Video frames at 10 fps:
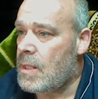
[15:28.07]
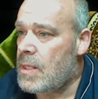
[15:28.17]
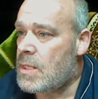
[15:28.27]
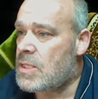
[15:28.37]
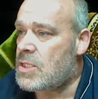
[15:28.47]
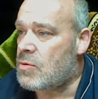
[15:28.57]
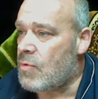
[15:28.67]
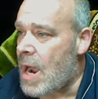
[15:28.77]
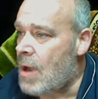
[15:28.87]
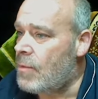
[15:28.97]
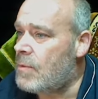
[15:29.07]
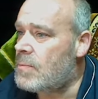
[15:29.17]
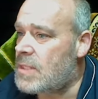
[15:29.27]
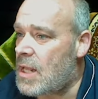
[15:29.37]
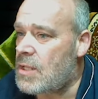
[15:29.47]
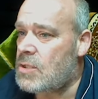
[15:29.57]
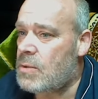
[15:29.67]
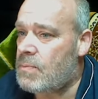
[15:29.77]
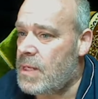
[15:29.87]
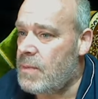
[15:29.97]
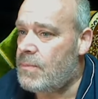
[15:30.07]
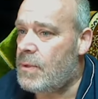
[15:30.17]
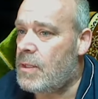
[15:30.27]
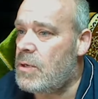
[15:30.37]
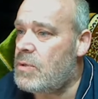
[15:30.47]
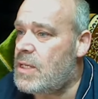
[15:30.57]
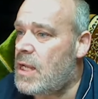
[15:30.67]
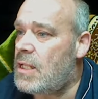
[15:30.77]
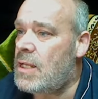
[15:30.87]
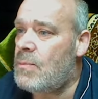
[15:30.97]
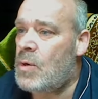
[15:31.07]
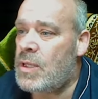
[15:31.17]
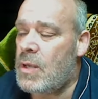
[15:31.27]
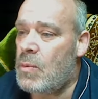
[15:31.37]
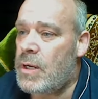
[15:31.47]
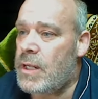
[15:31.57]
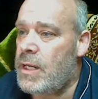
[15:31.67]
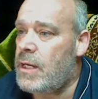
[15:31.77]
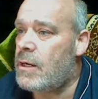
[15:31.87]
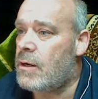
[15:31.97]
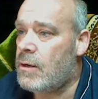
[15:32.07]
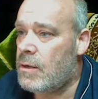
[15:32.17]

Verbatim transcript: Surround themselves with people who tell them what they want to hear